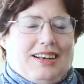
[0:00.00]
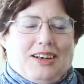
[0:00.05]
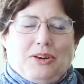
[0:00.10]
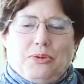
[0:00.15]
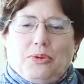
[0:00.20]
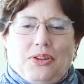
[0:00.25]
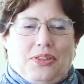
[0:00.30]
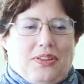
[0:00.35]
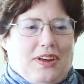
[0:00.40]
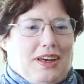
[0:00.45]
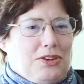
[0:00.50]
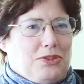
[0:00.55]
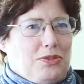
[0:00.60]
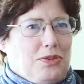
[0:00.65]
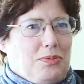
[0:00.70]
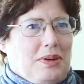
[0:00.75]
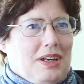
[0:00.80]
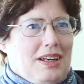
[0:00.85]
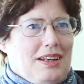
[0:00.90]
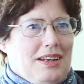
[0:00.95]
Well, thanks for
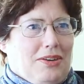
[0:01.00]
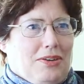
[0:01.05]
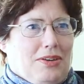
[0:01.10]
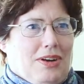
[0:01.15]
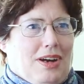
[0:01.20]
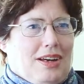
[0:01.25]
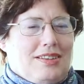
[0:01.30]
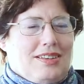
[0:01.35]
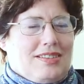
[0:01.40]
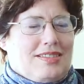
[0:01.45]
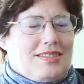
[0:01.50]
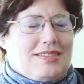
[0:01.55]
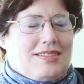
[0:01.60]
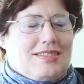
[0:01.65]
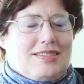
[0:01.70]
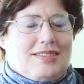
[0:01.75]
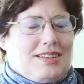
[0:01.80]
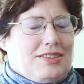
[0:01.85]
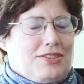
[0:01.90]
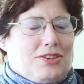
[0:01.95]
being here.
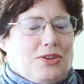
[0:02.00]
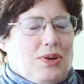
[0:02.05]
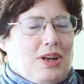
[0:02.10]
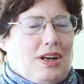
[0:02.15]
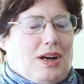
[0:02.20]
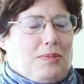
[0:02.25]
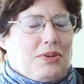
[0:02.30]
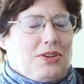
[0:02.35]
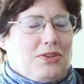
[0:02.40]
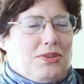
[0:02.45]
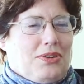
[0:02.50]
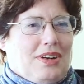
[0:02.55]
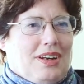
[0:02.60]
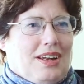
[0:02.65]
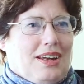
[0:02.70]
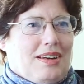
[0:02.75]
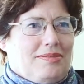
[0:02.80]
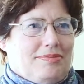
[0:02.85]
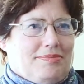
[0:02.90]
It's a great opportunity.